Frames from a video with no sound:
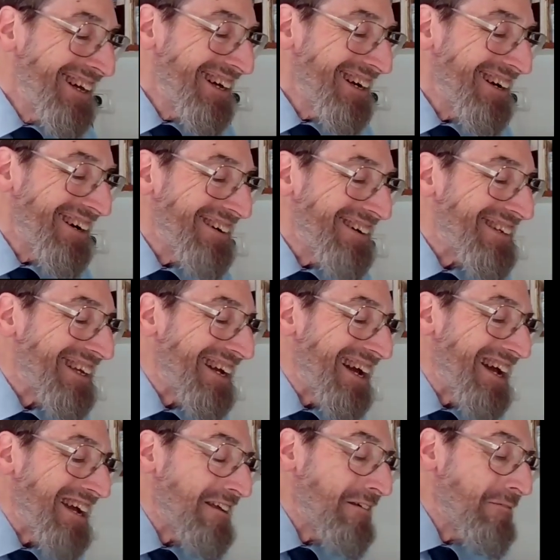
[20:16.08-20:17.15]

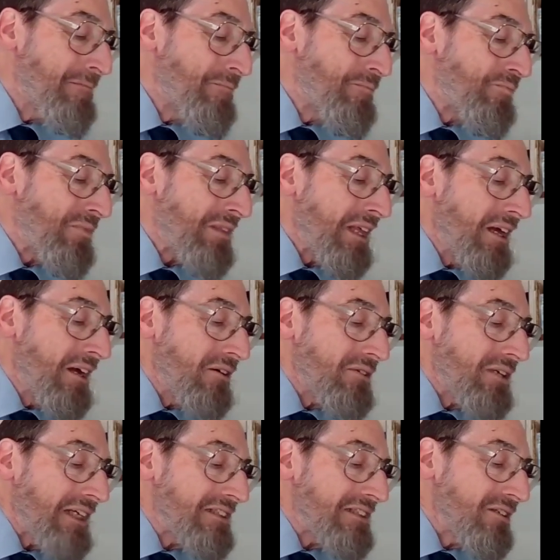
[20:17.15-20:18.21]
okay.
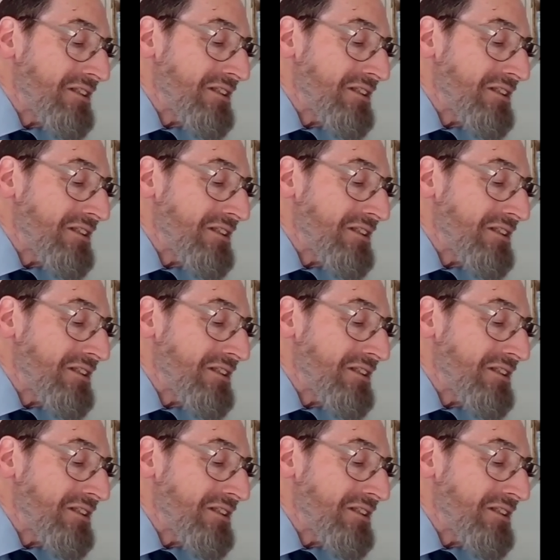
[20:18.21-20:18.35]
Okay. So is